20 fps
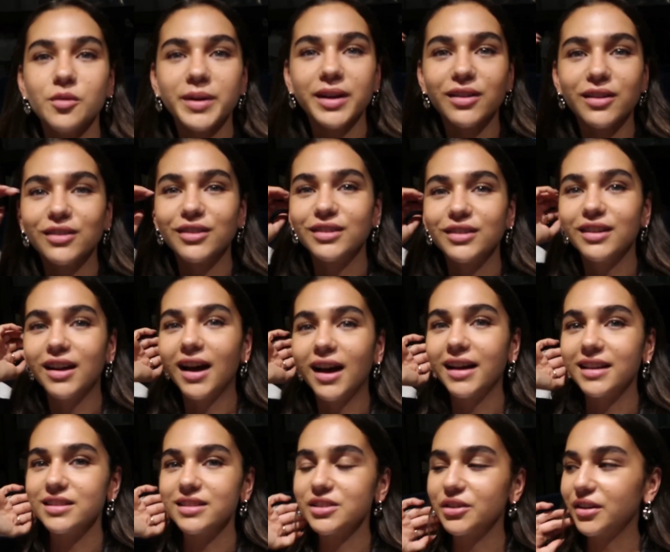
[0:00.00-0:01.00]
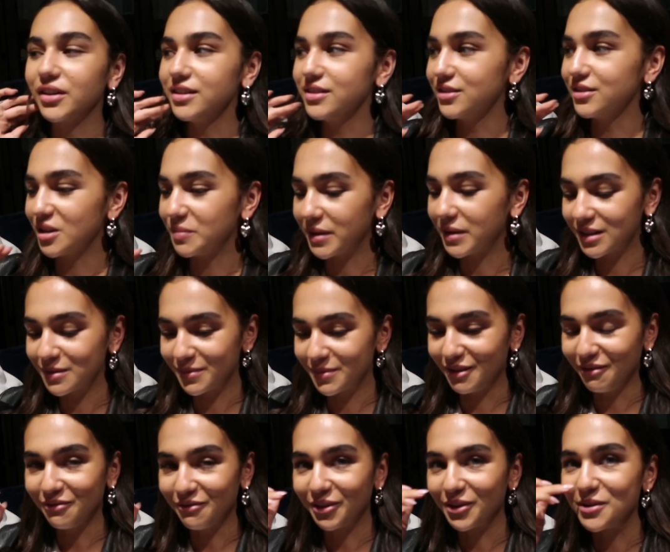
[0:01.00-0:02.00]
Oh my god, hi. So I just got back to
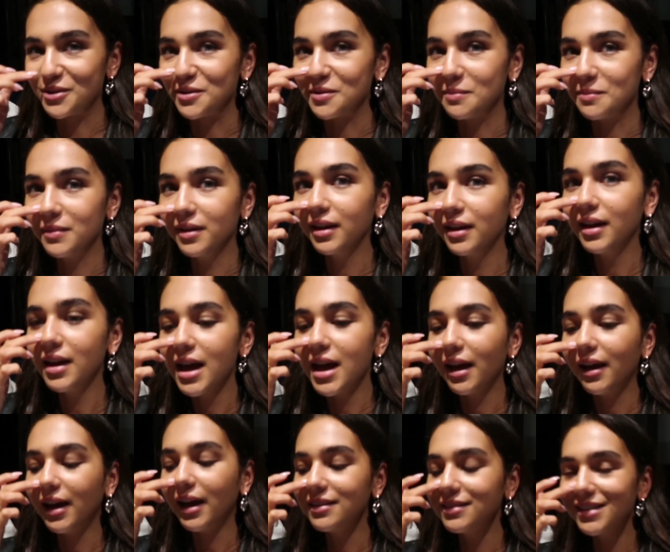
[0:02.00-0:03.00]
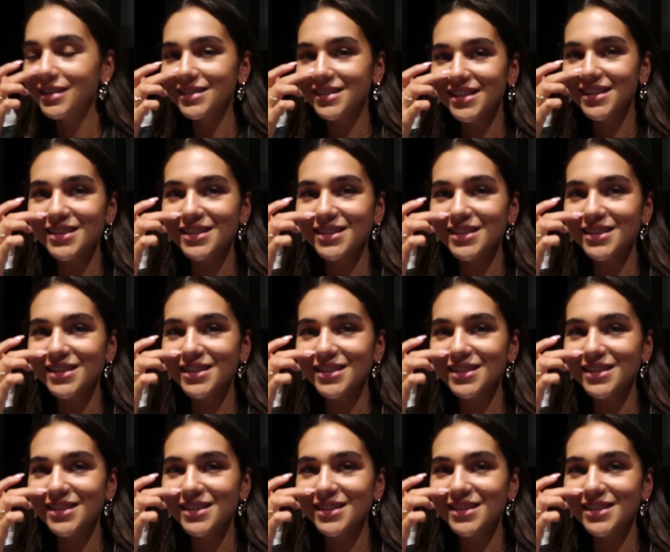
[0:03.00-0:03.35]
my room and there's